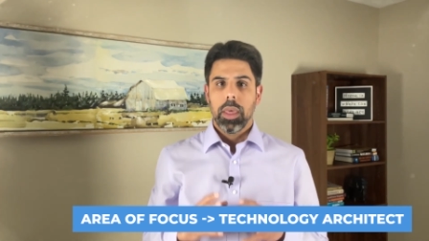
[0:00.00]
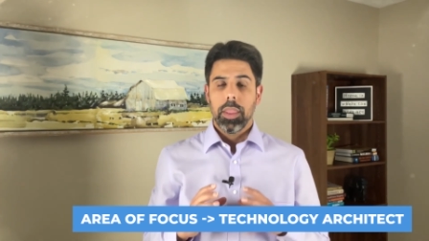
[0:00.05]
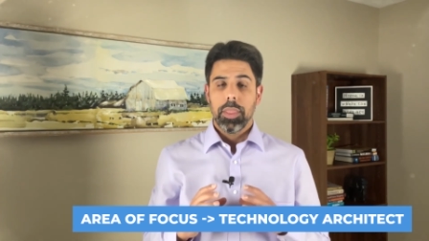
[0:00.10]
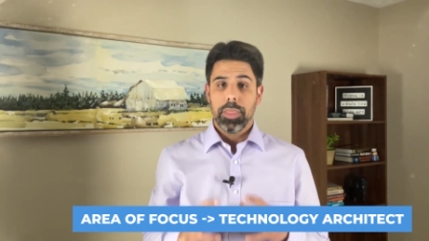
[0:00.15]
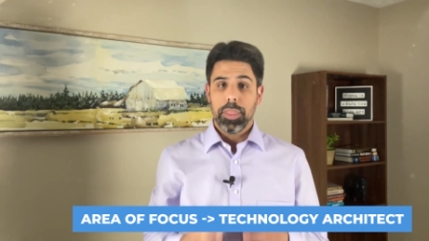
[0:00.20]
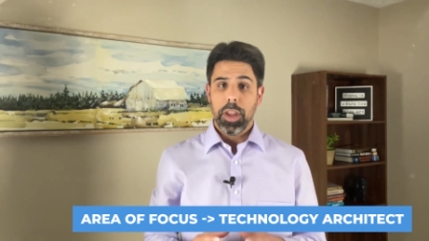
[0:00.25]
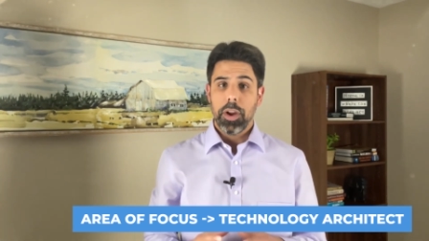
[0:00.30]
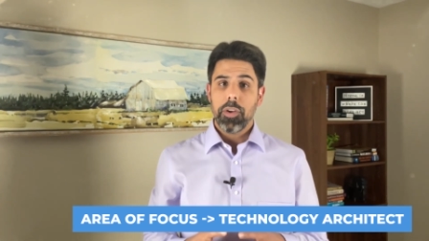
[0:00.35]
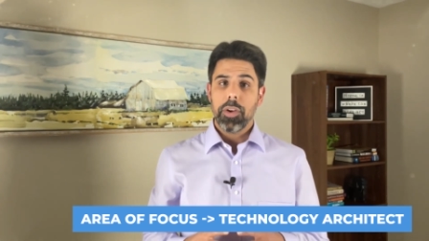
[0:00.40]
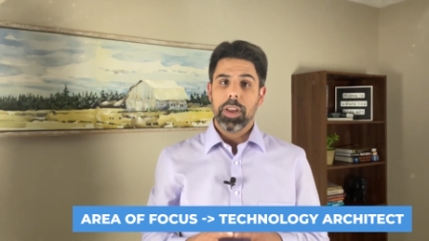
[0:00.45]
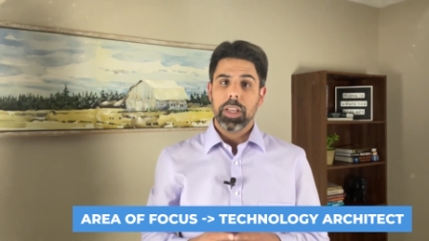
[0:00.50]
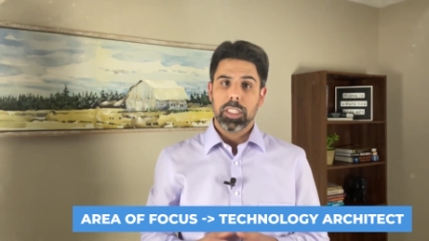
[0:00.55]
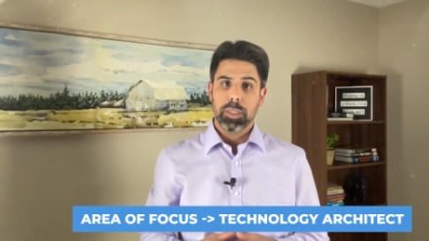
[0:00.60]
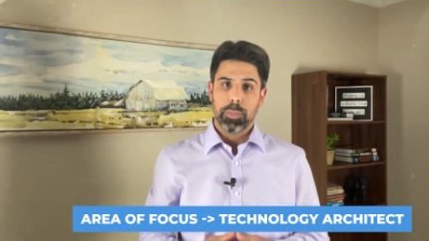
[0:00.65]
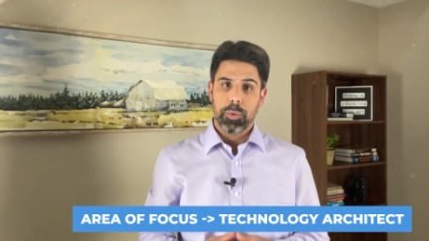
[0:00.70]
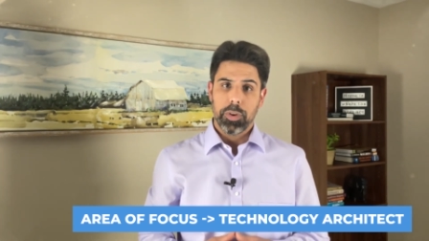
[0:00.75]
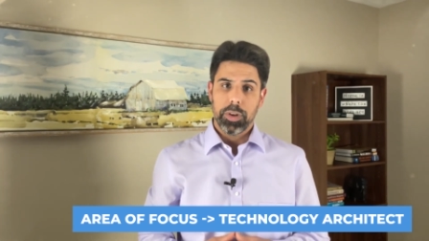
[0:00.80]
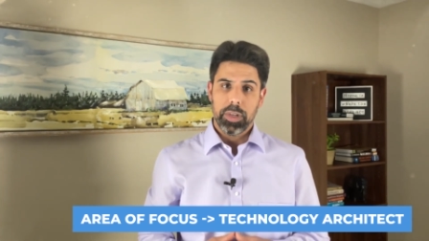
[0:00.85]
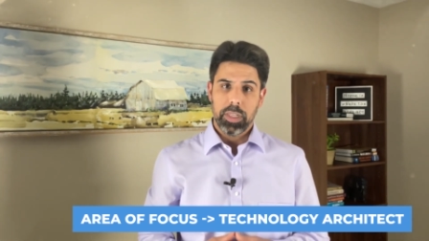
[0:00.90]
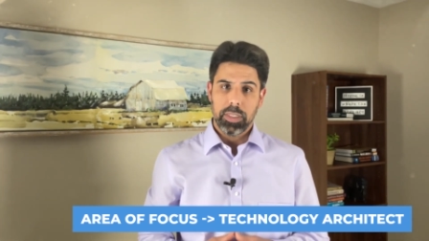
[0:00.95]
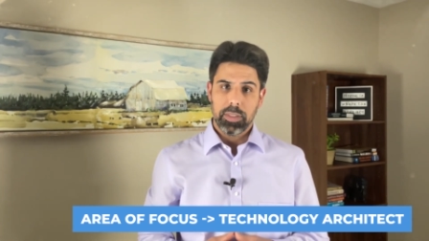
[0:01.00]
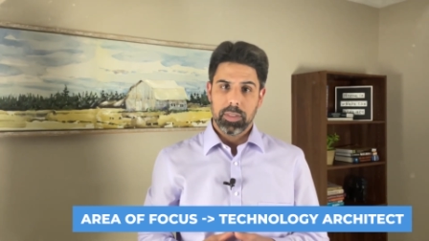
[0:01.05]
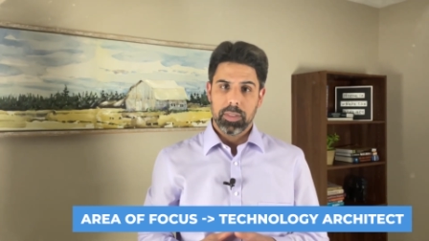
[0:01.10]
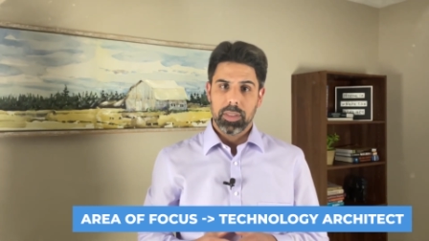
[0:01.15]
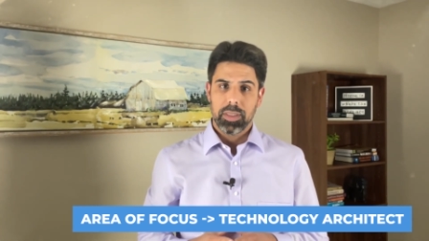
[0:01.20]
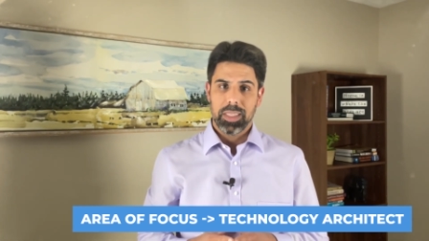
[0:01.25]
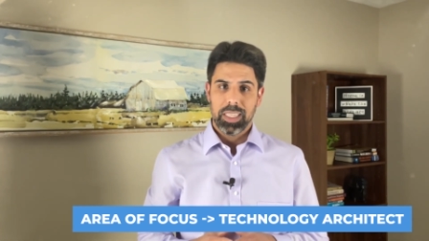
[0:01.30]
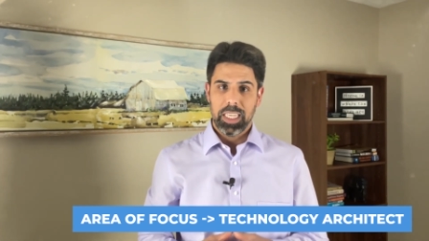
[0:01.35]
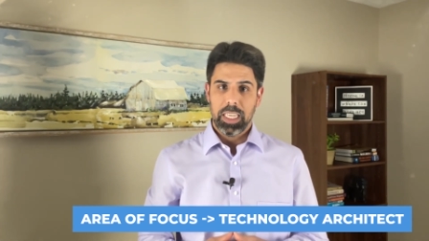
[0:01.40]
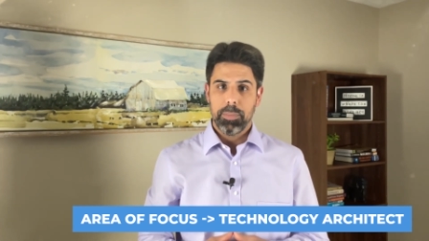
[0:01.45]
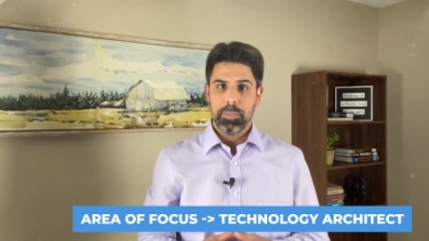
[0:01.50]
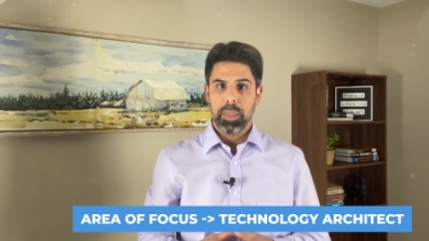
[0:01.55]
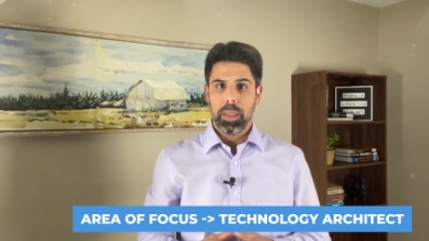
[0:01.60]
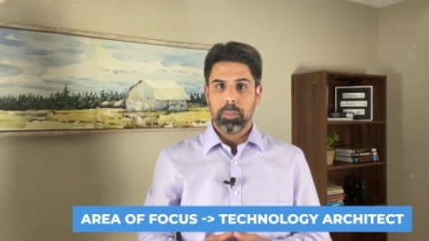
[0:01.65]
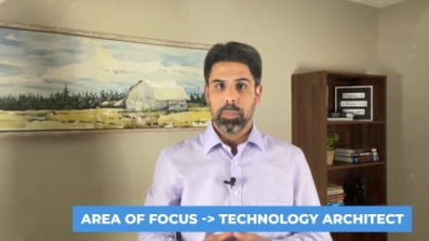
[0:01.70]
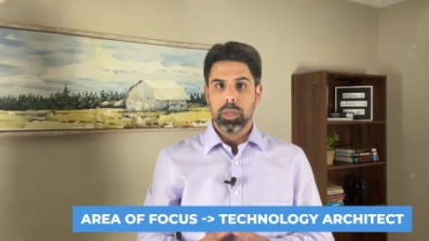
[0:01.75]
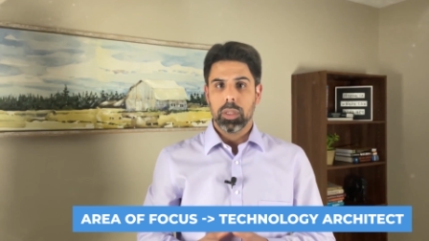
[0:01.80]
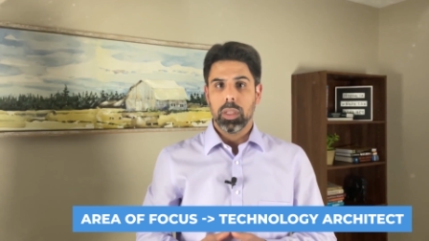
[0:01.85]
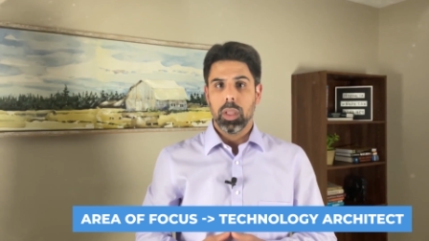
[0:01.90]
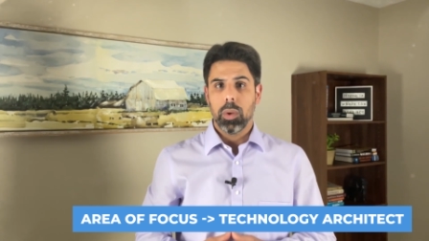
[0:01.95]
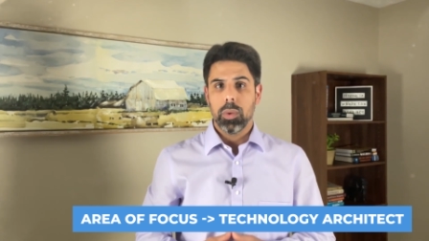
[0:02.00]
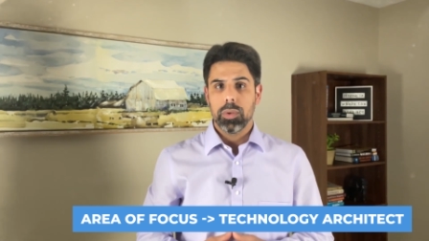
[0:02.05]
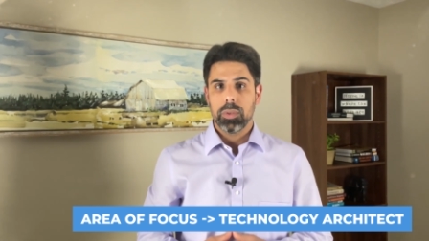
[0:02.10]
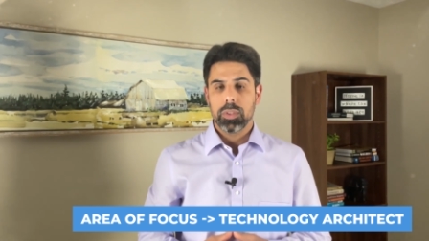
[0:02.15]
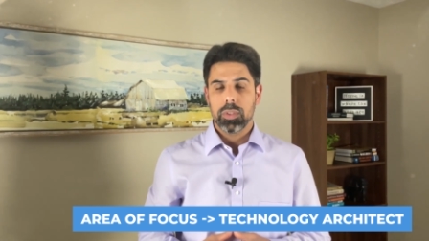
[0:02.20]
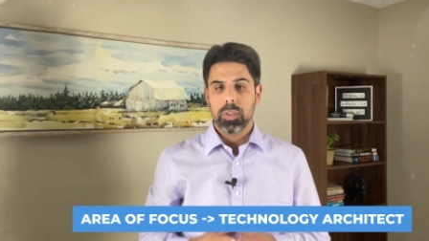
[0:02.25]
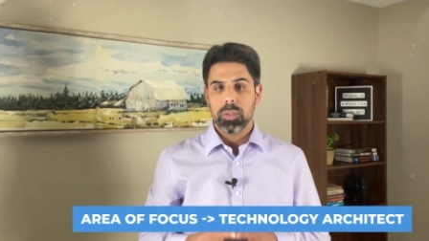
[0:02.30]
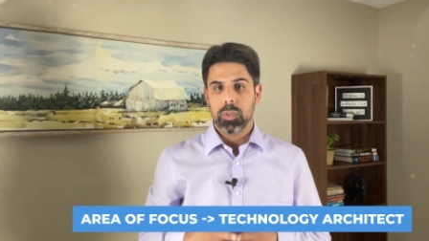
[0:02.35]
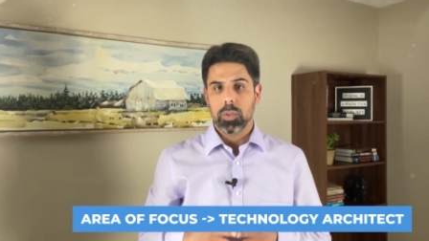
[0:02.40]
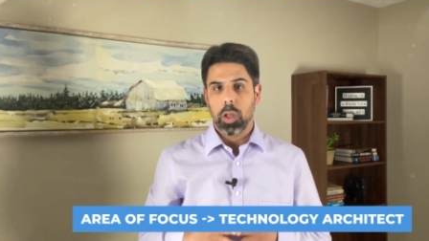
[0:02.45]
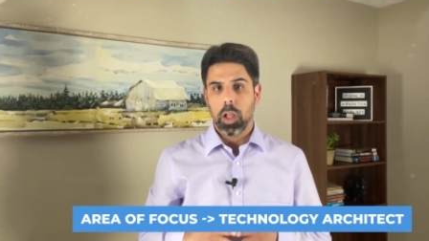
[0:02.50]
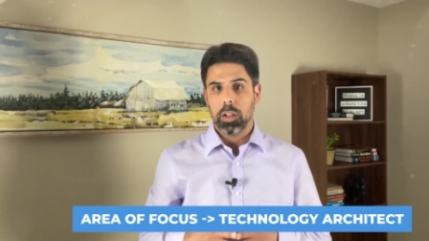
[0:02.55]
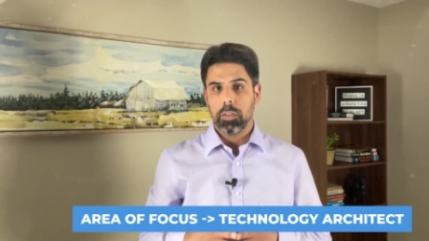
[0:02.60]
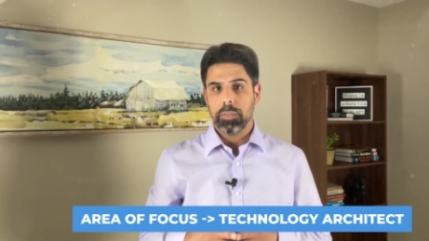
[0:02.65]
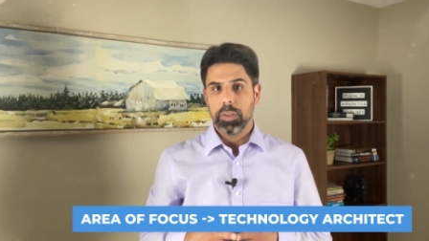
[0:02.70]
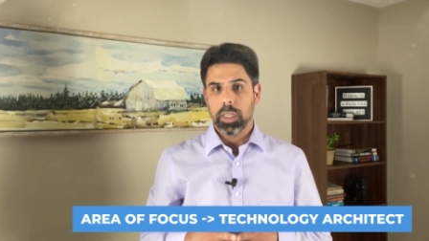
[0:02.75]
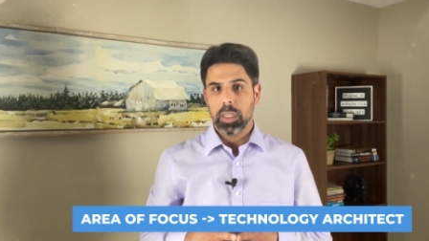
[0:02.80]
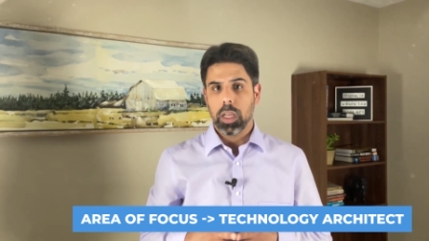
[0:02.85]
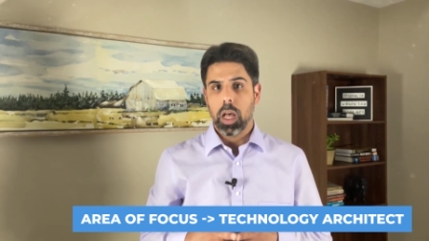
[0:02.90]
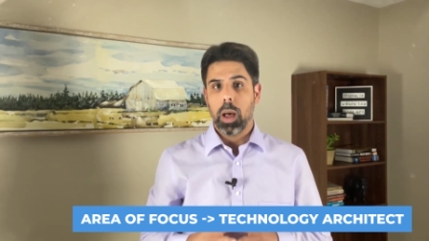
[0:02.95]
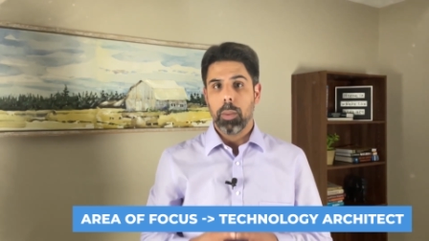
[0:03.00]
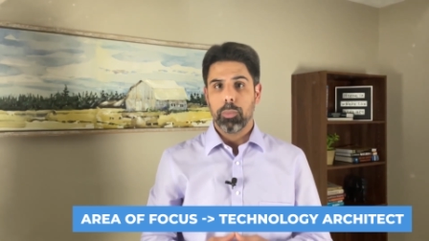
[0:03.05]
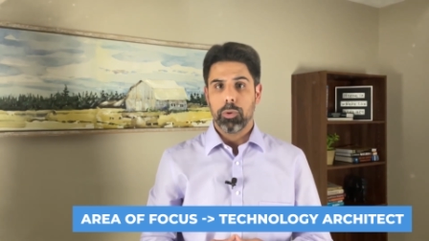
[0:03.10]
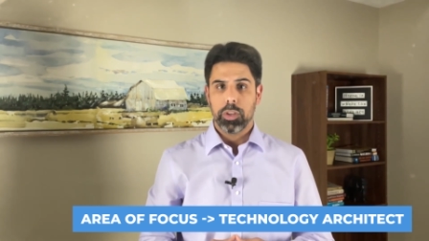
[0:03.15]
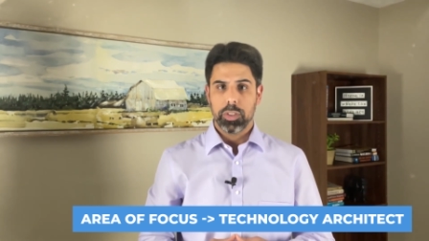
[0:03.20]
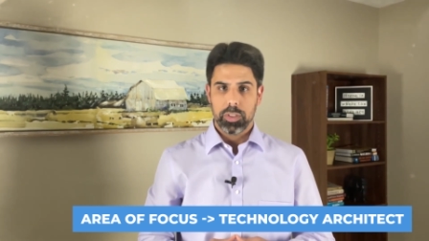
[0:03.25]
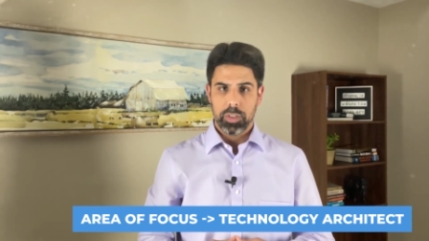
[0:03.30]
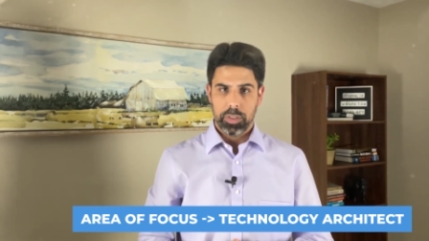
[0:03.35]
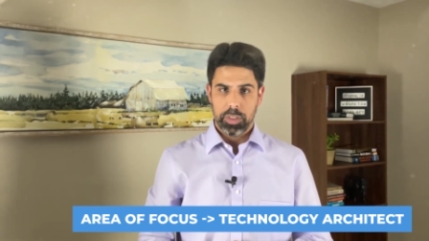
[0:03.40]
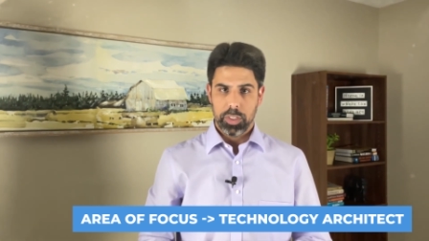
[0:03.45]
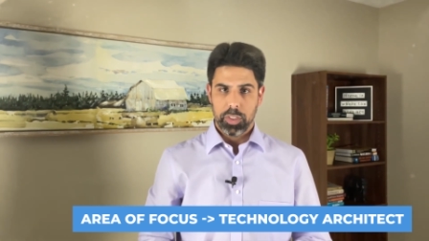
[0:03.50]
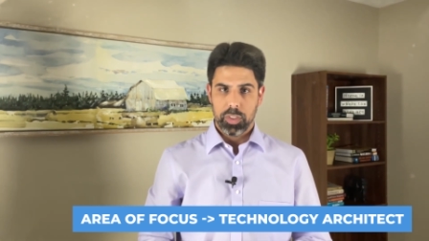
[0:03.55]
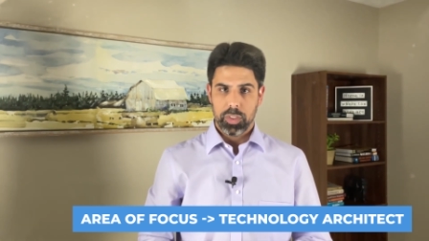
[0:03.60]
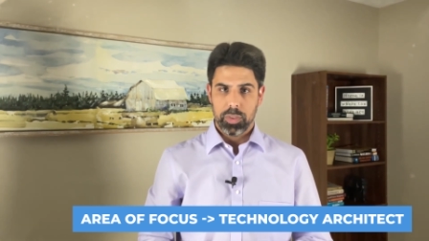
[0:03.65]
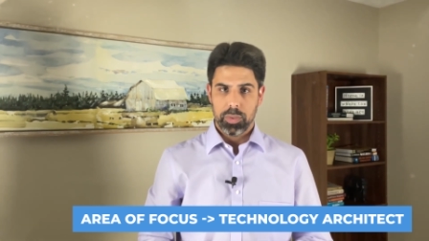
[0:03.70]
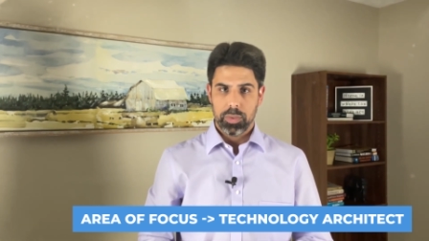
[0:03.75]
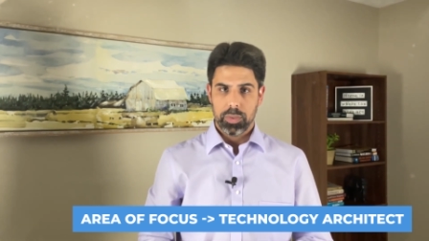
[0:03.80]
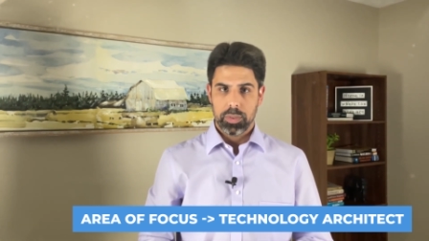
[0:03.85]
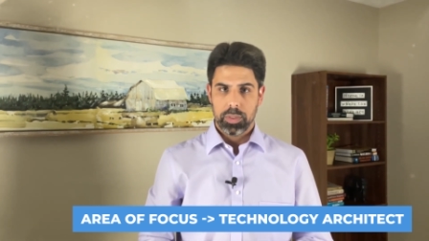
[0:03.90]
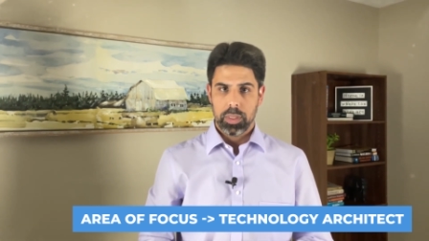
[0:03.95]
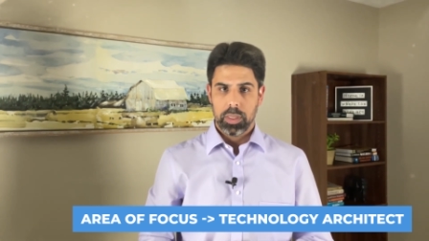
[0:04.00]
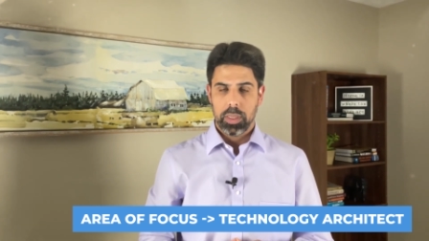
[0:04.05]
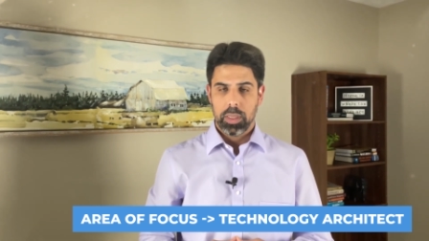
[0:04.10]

Their expertise keeps them close to solving operational issues